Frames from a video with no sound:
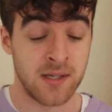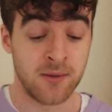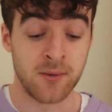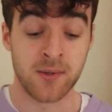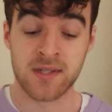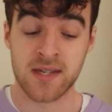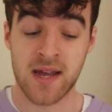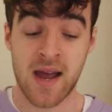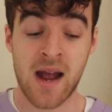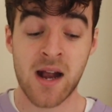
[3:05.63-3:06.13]
He
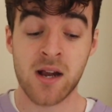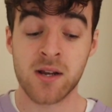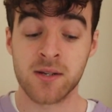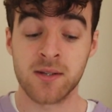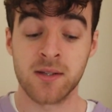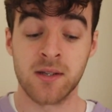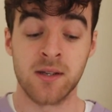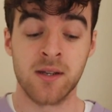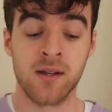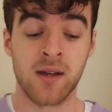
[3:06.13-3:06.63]
was
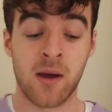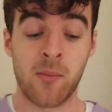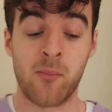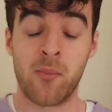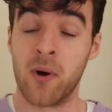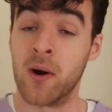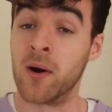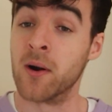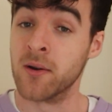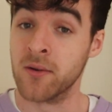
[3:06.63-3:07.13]
actually a
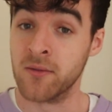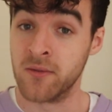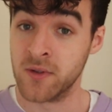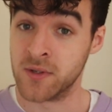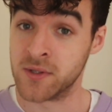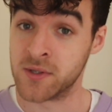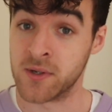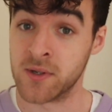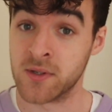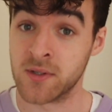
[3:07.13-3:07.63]
part of the
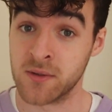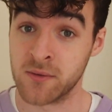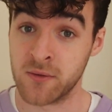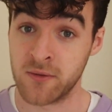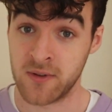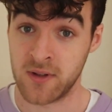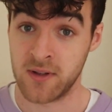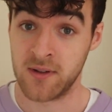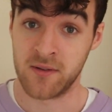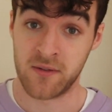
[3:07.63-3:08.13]
church of
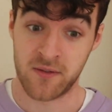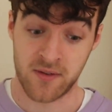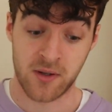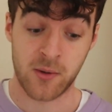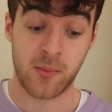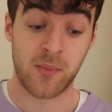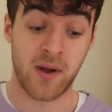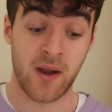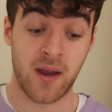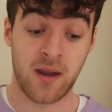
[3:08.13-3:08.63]

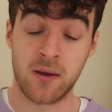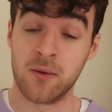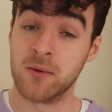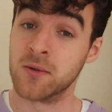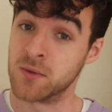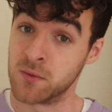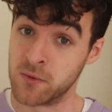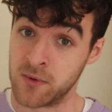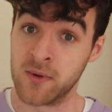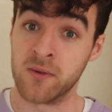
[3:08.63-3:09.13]
Philippi. He
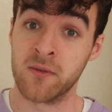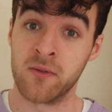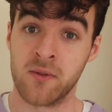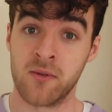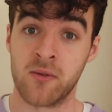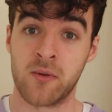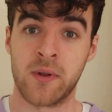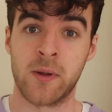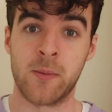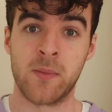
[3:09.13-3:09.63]
was one of the
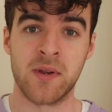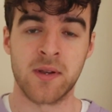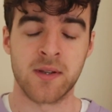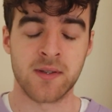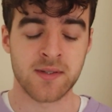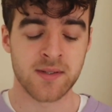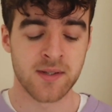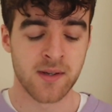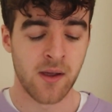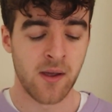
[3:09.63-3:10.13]

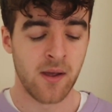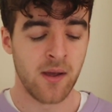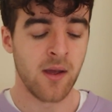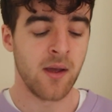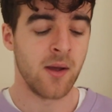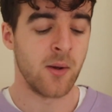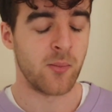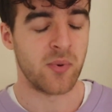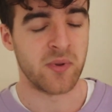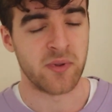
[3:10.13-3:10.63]
Philippians.
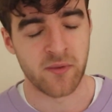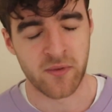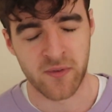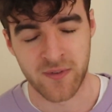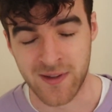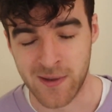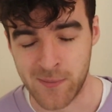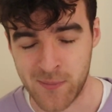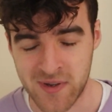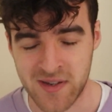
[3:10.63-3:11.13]
But the
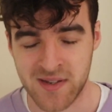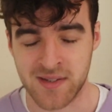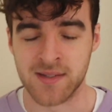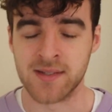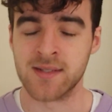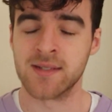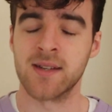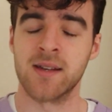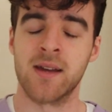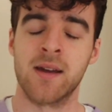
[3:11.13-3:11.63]

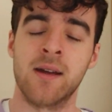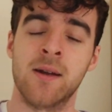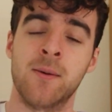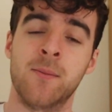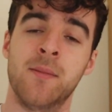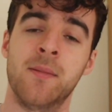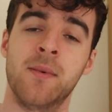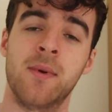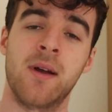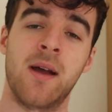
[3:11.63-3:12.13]
Philippians
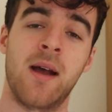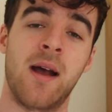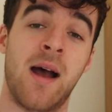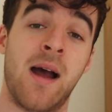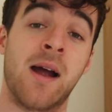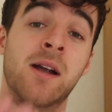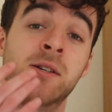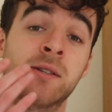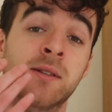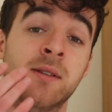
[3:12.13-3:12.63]

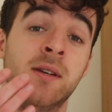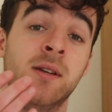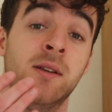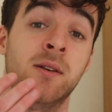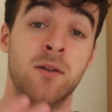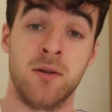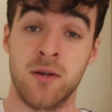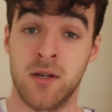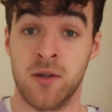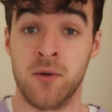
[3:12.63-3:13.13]
actually
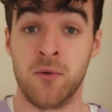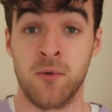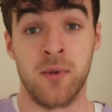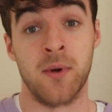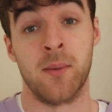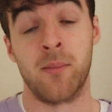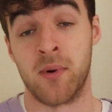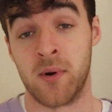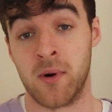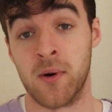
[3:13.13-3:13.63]
knew
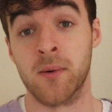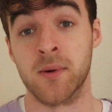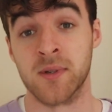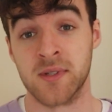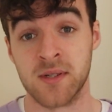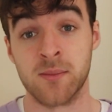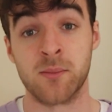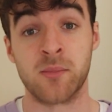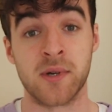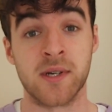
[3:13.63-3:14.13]
that Paul
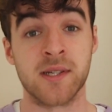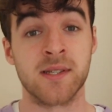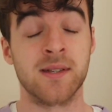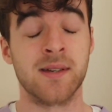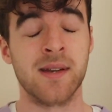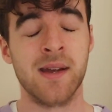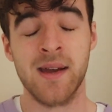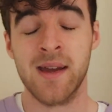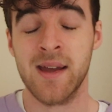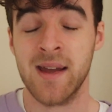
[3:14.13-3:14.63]
was in
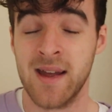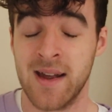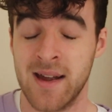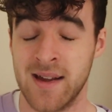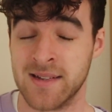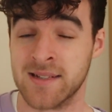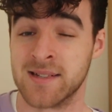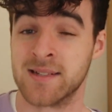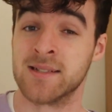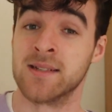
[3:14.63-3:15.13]
prison
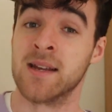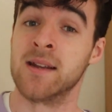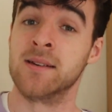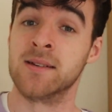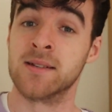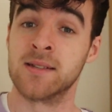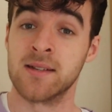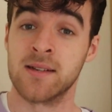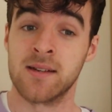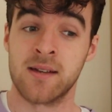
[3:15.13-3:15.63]
and
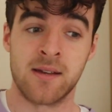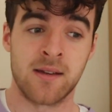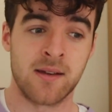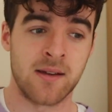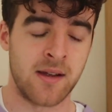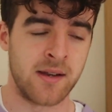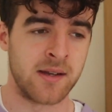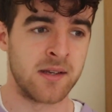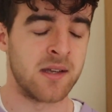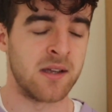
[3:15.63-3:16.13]
sent
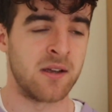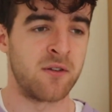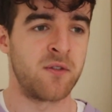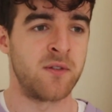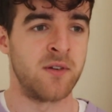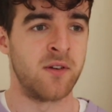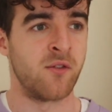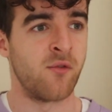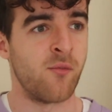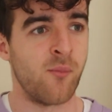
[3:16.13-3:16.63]
a
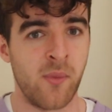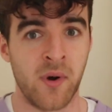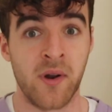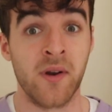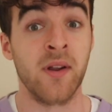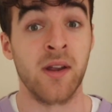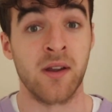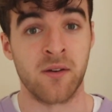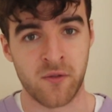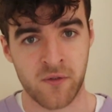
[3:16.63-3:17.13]
gift of
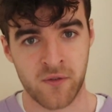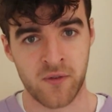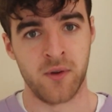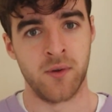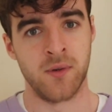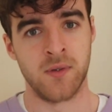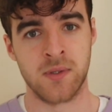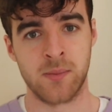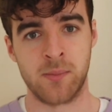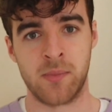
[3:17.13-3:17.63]
money and
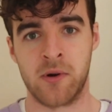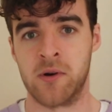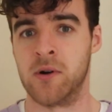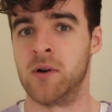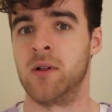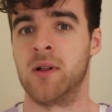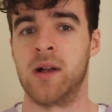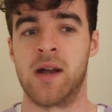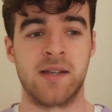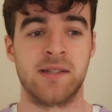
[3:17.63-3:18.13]
food to
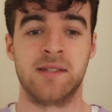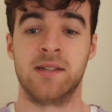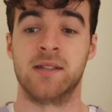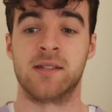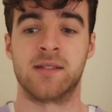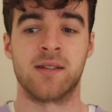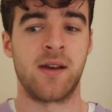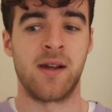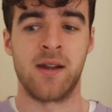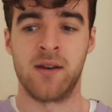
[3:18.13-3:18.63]
Paul as a
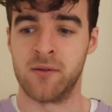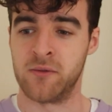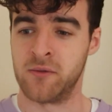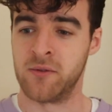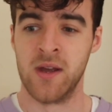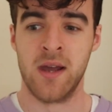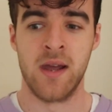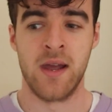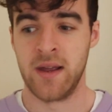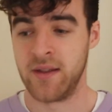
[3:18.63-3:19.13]
sign
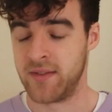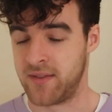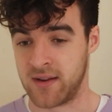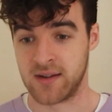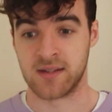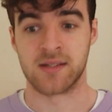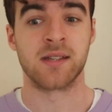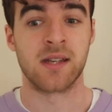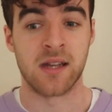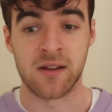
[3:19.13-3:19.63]
of
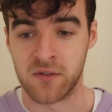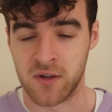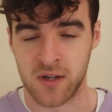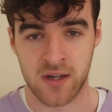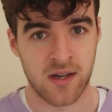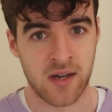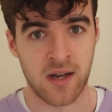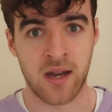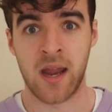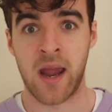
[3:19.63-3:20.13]

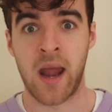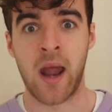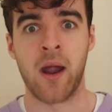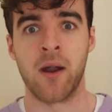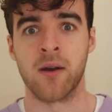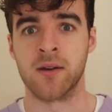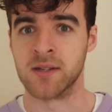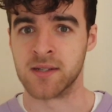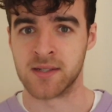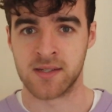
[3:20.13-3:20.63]
thanksgiving and
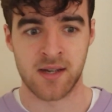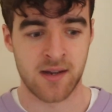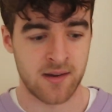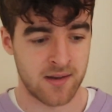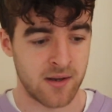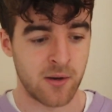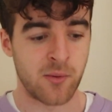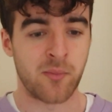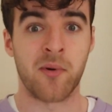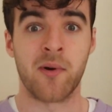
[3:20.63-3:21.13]
care to
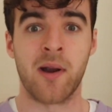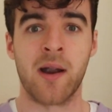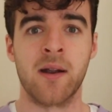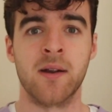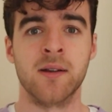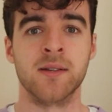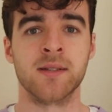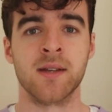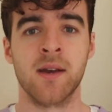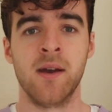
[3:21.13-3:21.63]
send their
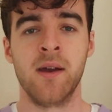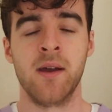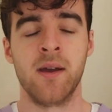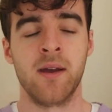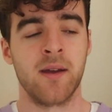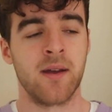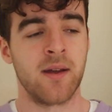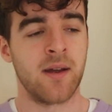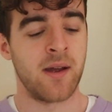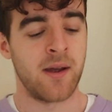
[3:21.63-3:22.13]
prayers.
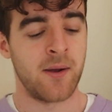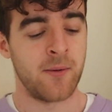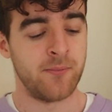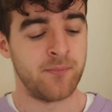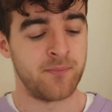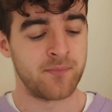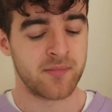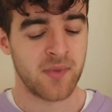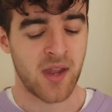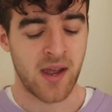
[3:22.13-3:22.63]

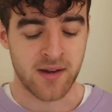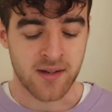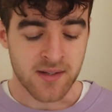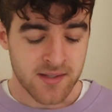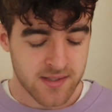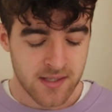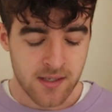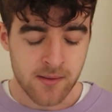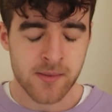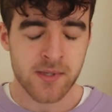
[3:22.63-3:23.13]
And it
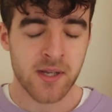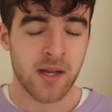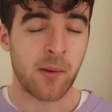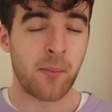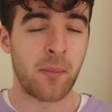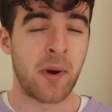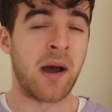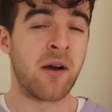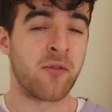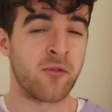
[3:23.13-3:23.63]
seems like
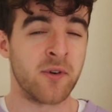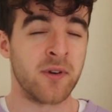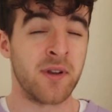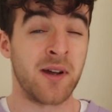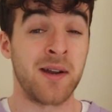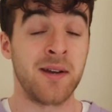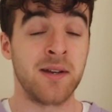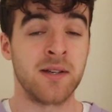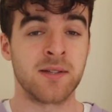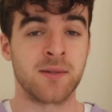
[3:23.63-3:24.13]

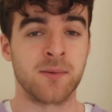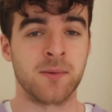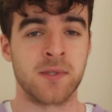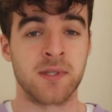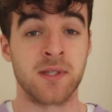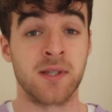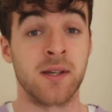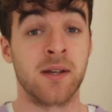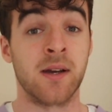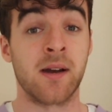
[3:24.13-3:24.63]
Epaphroditus
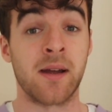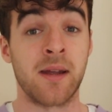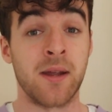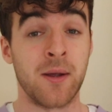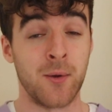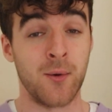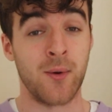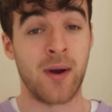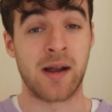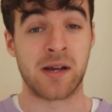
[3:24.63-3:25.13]
was the guy
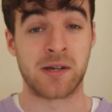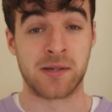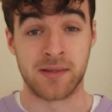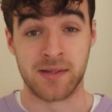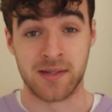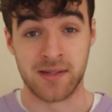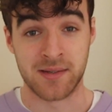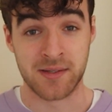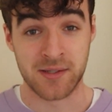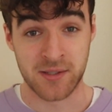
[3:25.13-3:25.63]
who
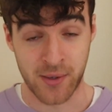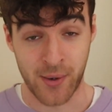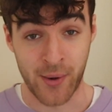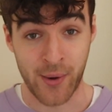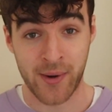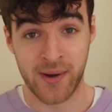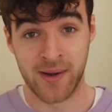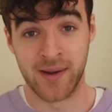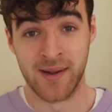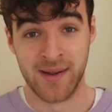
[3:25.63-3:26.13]
actually
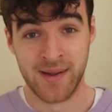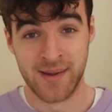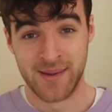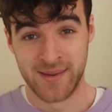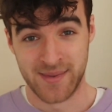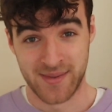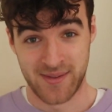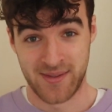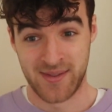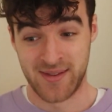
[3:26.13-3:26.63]
took
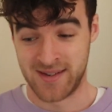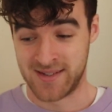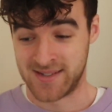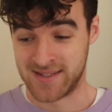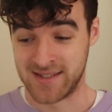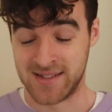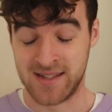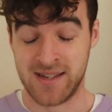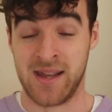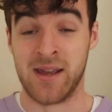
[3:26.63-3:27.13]

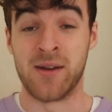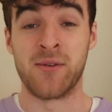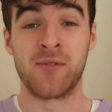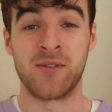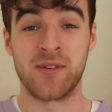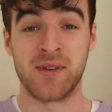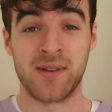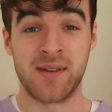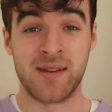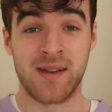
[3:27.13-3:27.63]
this
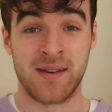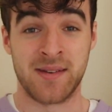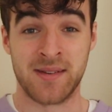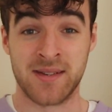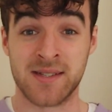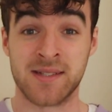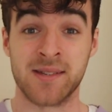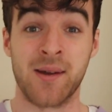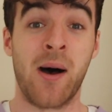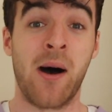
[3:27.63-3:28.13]
gift and
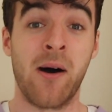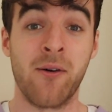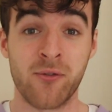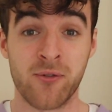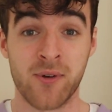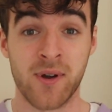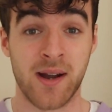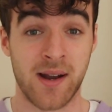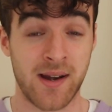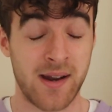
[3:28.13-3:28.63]
this
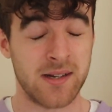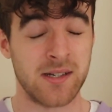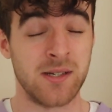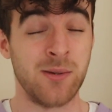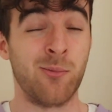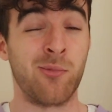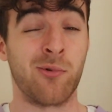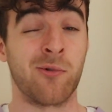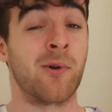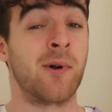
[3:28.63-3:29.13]
offering and
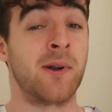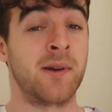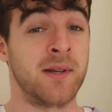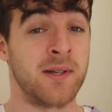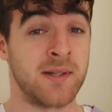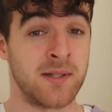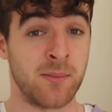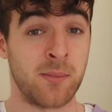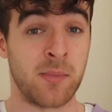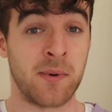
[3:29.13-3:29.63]
actually brought
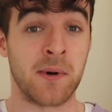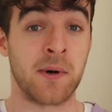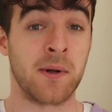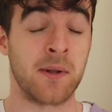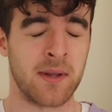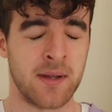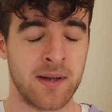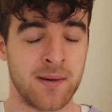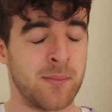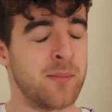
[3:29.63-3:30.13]
it to
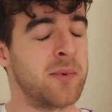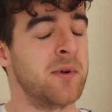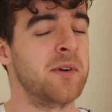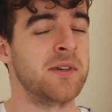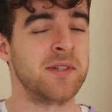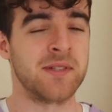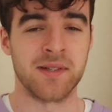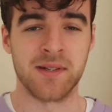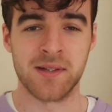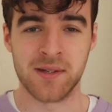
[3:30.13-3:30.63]
Paul in
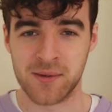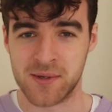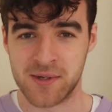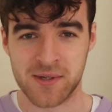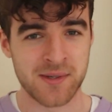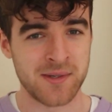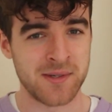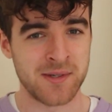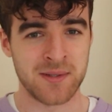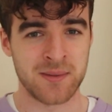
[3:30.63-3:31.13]
person. You
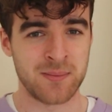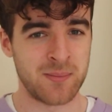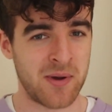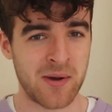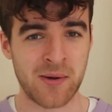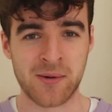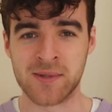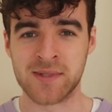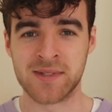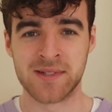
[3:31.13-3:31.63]
couldn't just
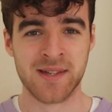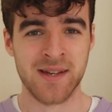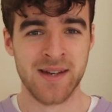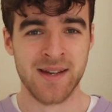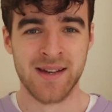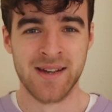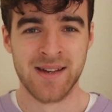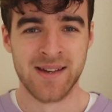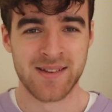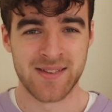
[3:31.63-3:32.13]
post
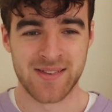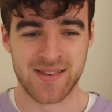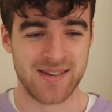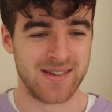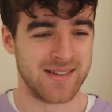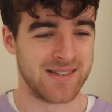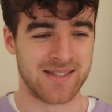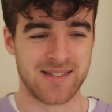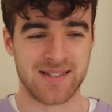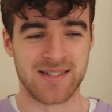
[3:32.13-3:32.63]

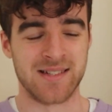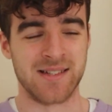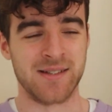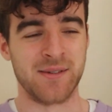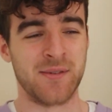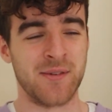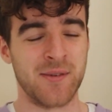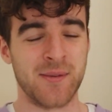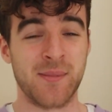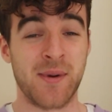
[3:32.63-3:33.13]
things and
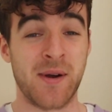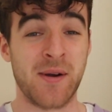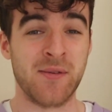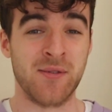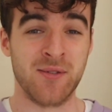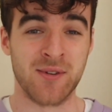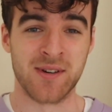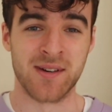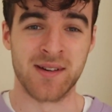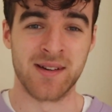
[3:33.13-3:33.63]
deliver them
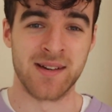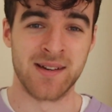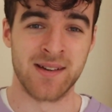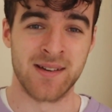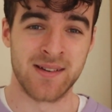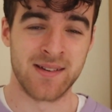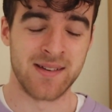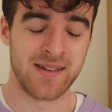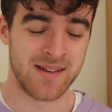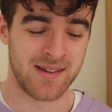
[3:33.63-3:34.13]

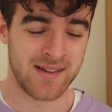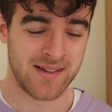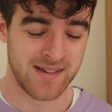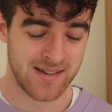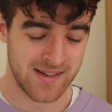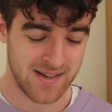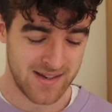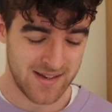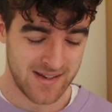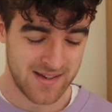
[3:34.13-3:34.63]

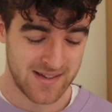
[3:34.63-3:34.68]
over.